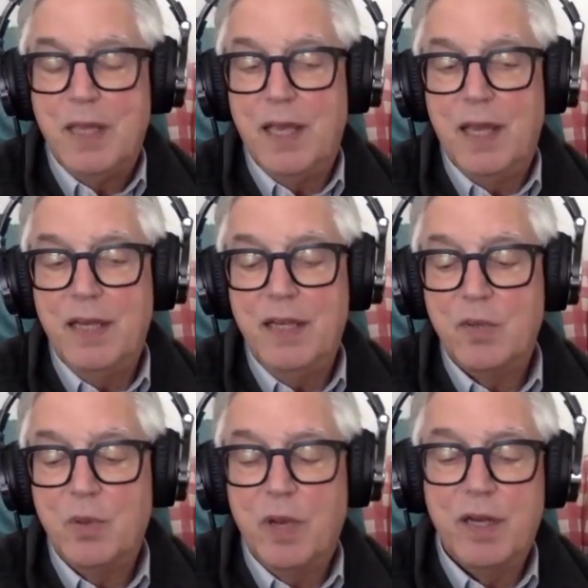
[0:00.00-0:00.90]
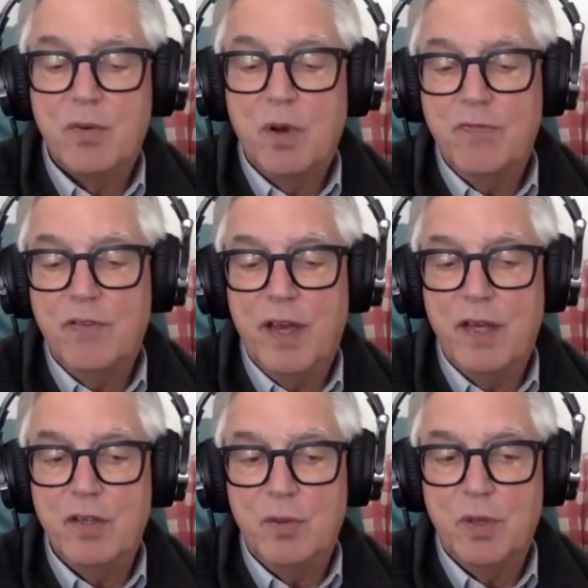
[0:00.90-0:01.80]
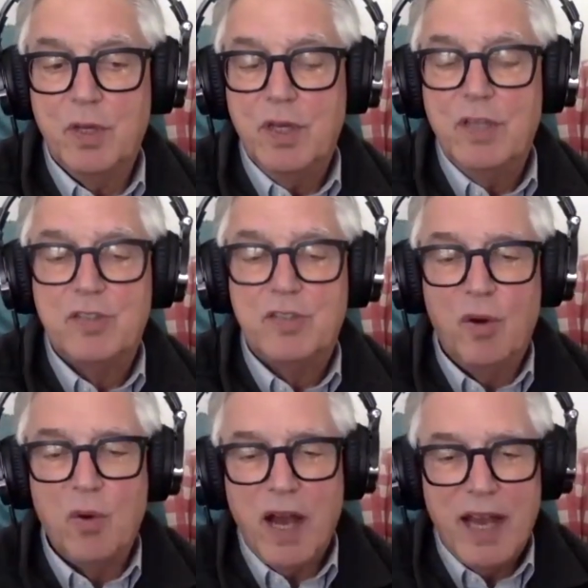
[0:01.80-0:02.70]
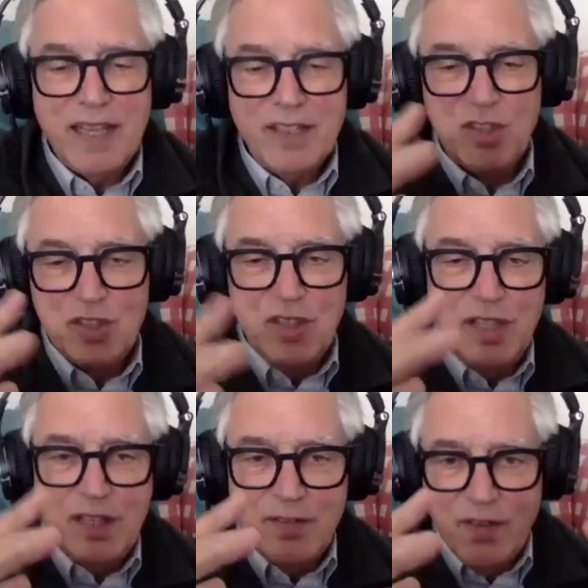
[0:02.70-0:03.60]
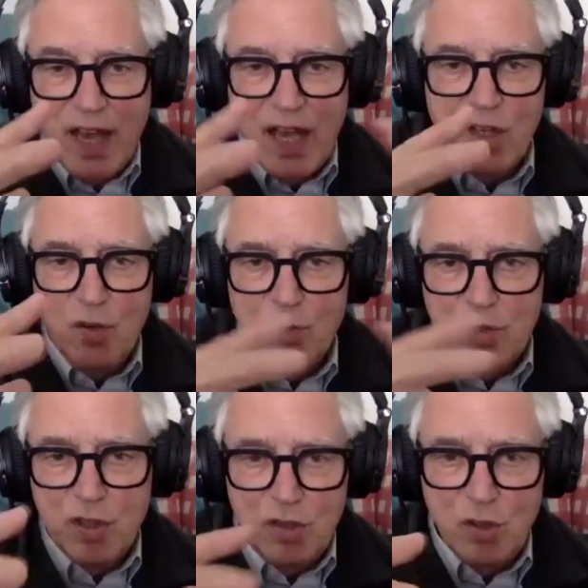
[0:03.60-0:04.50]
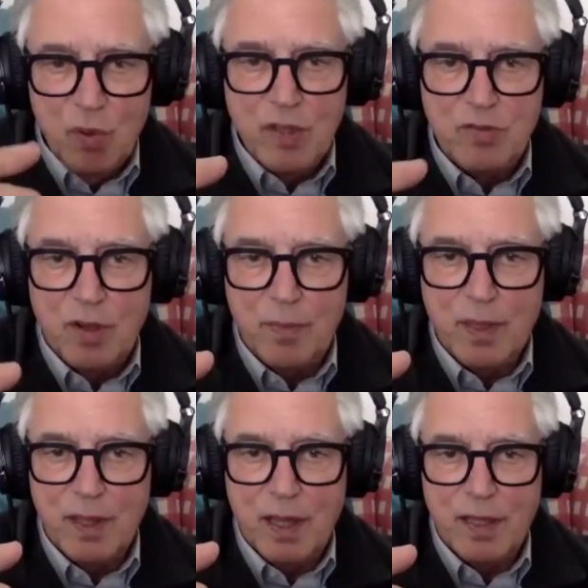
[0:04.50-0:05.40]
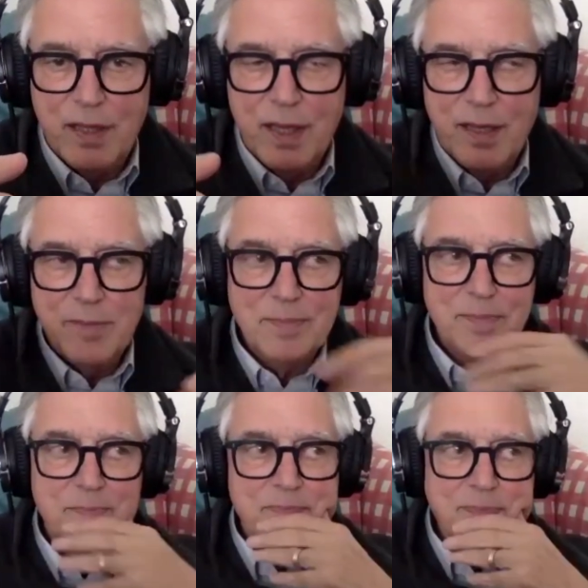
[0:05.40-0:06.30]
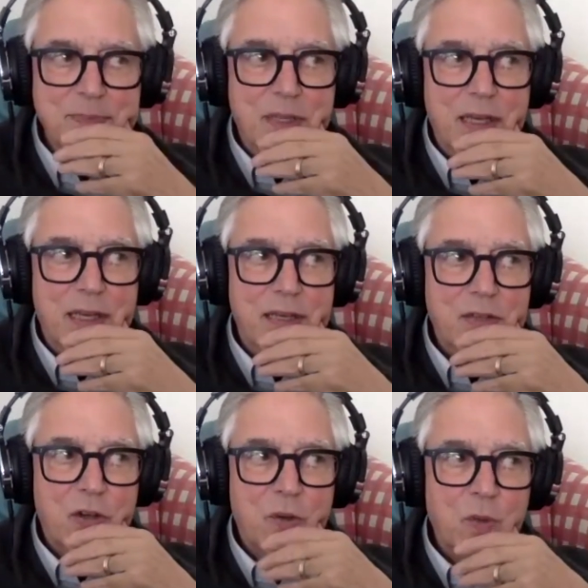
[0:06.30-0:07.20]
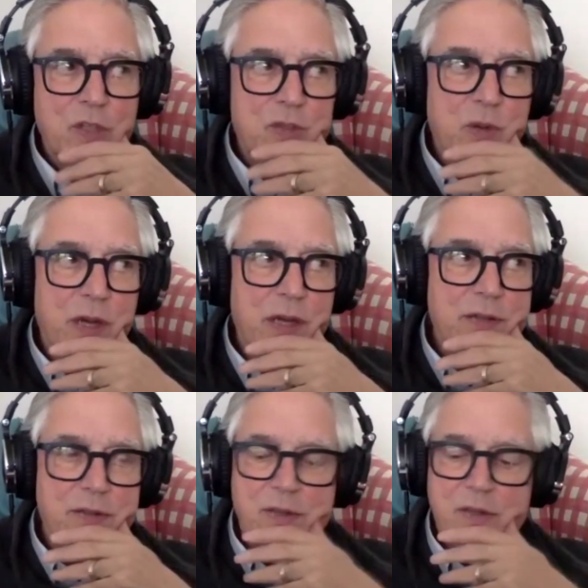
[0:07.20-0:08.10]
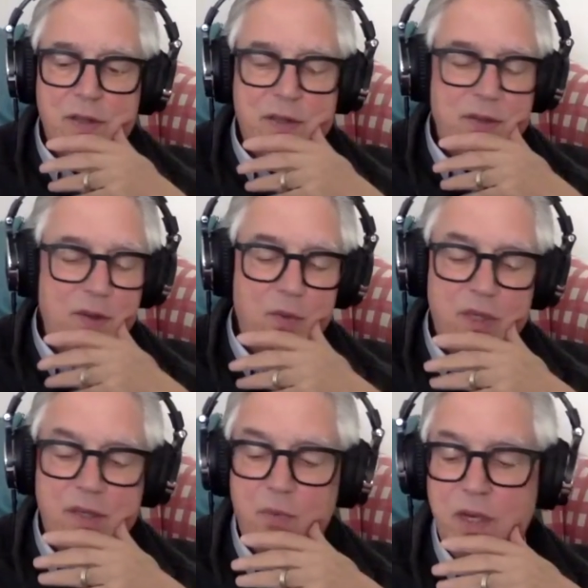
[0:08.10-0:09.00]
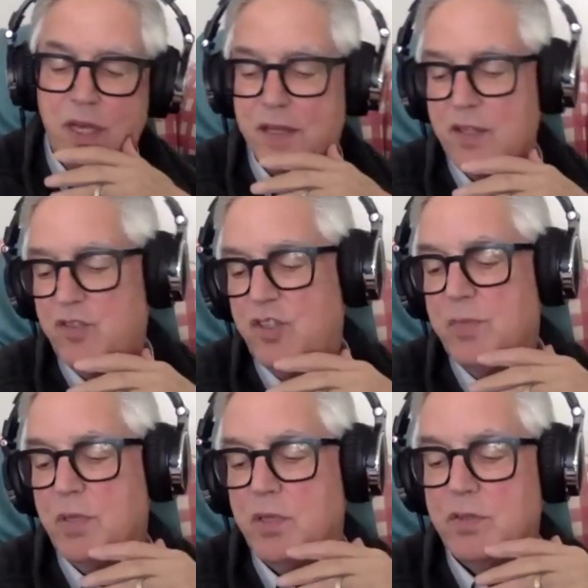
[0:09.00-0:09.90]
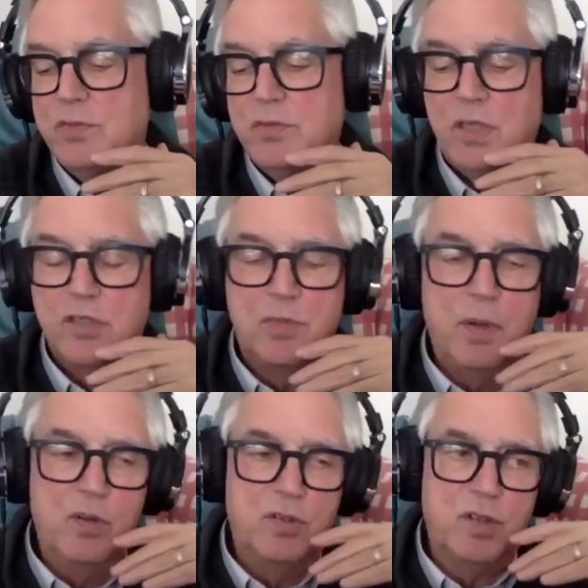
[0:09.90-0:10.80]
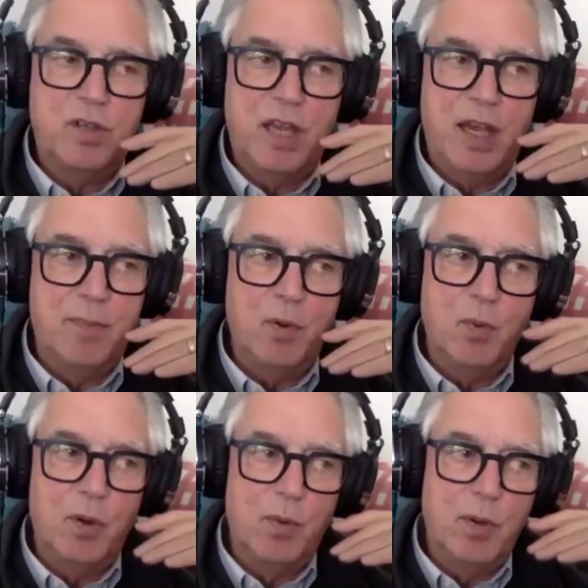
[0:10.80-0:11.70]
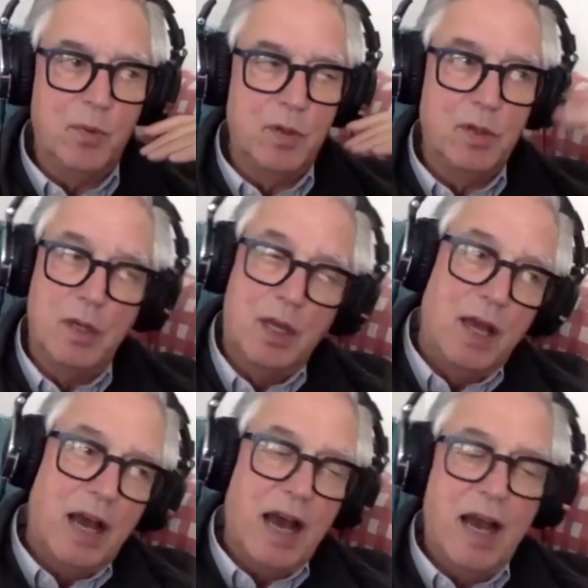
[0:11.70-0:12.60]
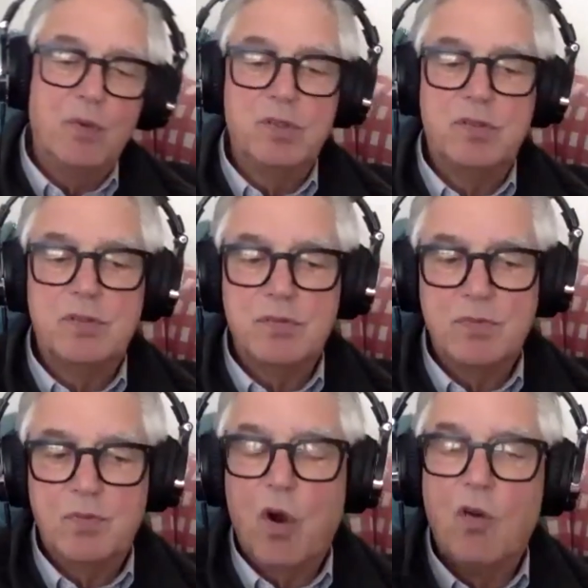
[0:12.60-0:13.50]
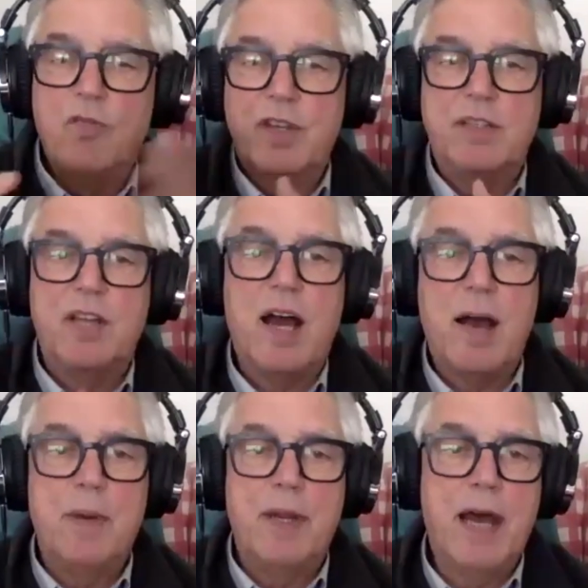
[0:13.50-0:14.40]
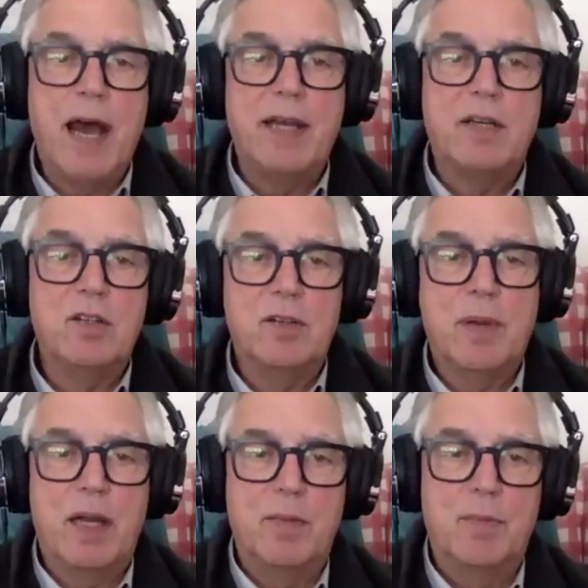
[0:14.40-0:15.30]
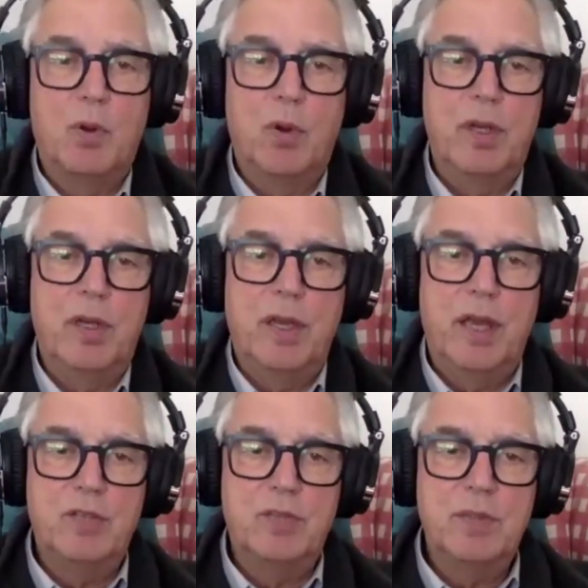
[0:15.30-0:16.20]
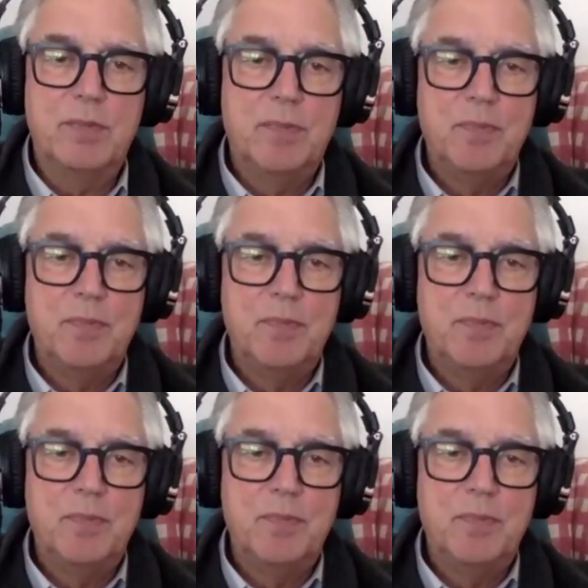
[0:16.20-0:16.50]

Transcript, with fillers: And he created great value. So I can see the value to doing something like that. And uh, we tried the we we had the similar experience at Campbell where we were I was over the top maniacal about employee engagement